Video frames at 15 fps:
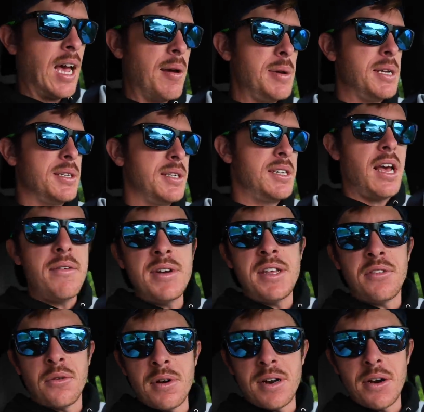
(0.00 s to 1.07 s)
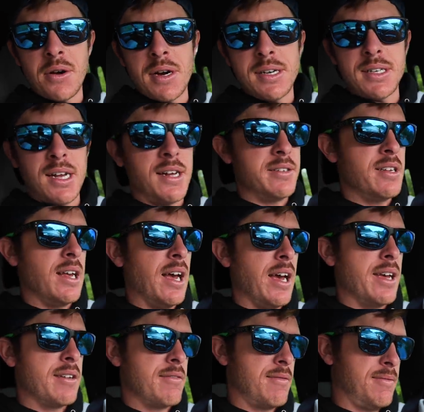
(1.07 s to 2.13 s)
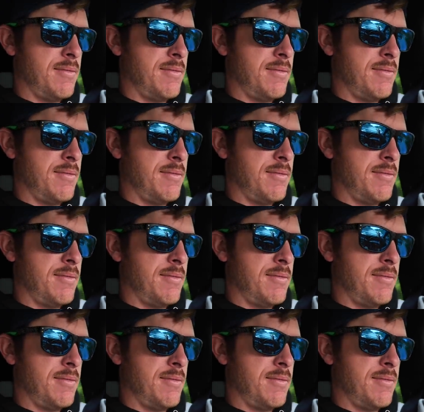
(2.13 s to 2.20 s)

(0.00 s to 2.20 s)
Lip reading: I mean, it's 73 degrees outside.